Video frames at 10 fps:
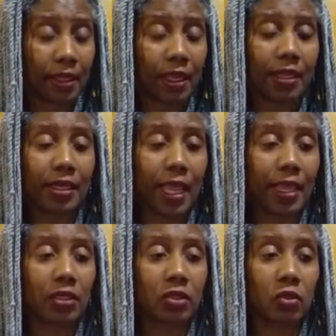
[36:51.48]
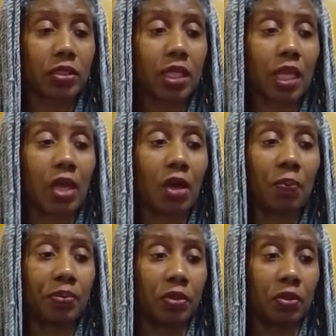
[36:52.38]
And that is going to
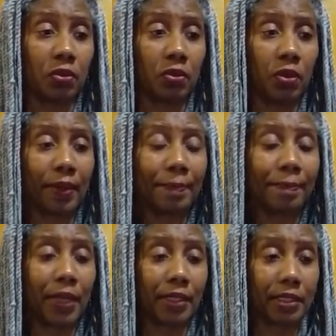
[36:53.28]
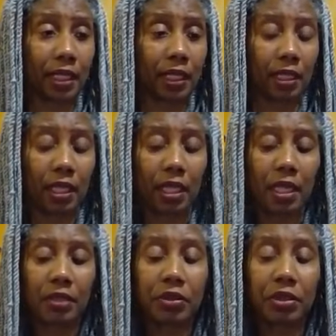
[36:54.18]
help you meditate.
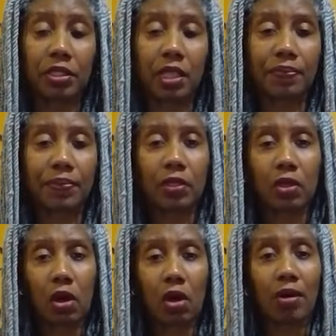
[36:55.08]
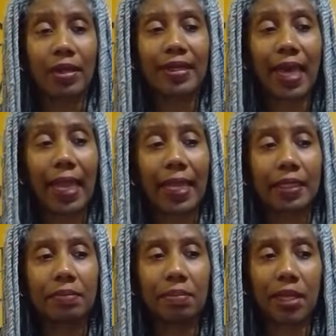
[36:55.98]
There's something called
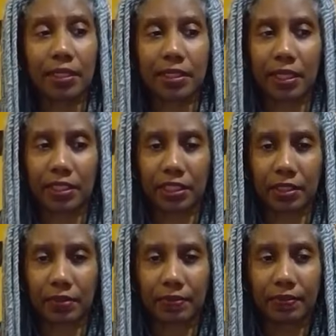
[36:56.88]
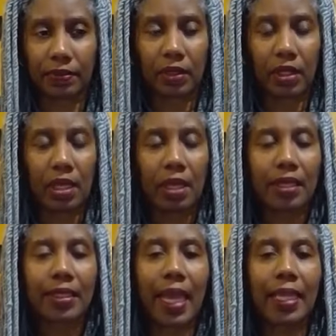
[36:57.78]
guided meditation.
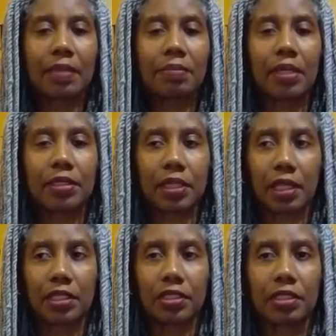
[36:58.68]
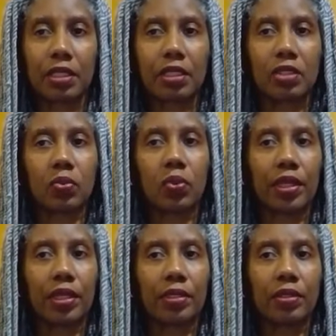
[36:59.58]
Guided meditation is
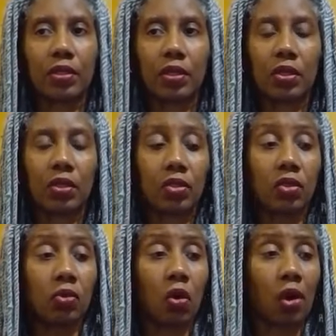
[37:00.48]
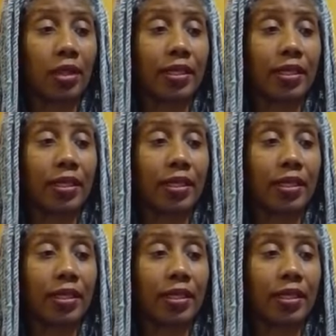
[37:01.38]
when you are